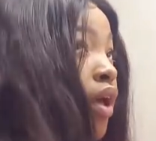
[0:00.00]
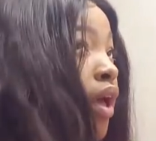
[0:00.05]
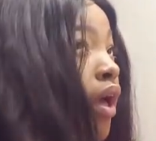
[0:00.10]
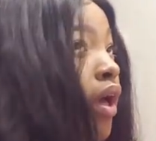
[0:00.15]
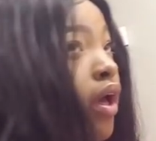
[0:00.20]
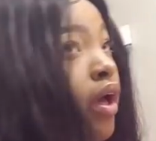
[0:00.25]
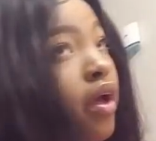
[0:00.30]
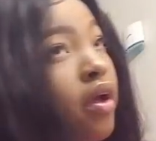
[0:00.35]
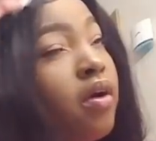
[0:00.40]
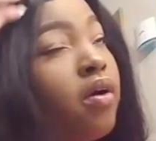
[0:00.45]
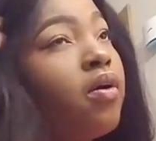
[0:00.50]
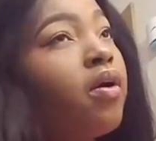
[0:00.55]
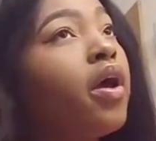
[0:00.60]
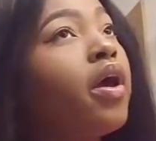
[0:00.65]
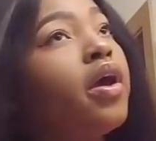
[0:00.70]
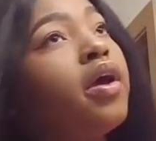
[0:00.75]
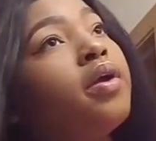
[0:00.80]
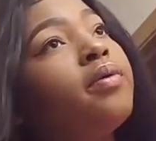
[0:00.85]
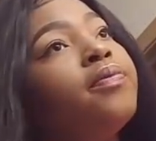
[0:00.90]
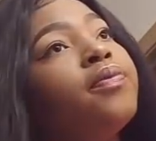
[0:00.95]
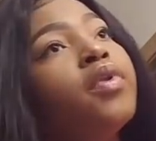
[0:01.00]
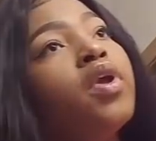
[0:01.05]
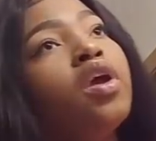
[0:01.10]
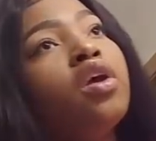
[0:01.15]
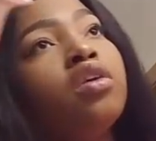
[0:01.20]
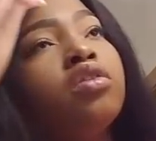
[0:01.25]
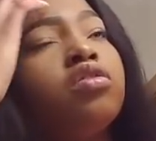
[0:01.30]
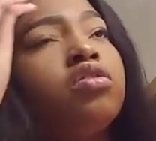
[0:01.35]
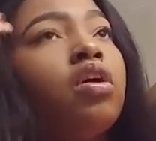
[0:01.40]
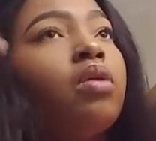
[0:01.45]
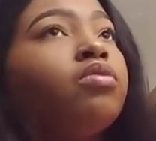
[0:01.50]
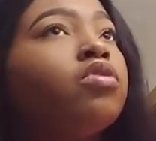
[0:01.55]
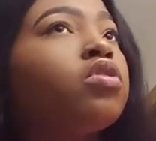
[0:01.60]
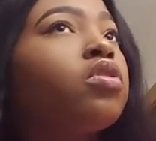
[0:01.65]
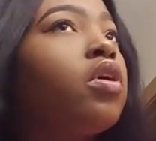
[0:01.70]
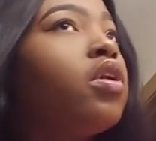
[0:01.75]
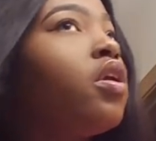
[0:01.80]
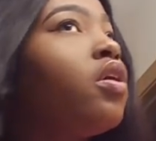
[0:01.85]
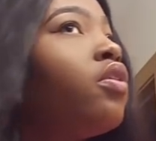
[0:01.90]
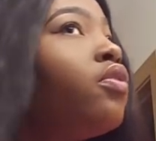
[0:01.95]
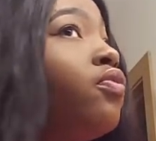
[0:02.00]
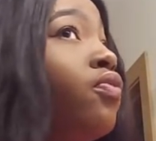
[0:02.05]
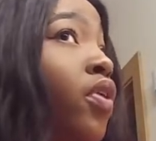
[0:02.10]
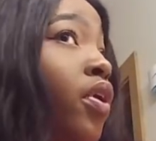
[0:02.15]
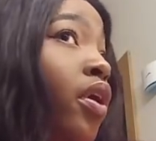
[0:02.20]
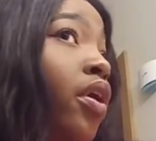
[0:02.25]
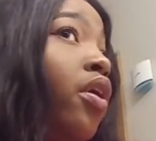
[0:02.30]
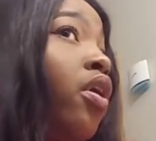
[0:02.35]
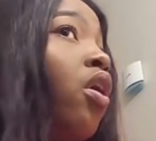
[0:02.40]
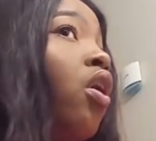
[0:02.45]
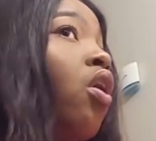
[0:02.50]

Hey, okay, so I'm just gonna finger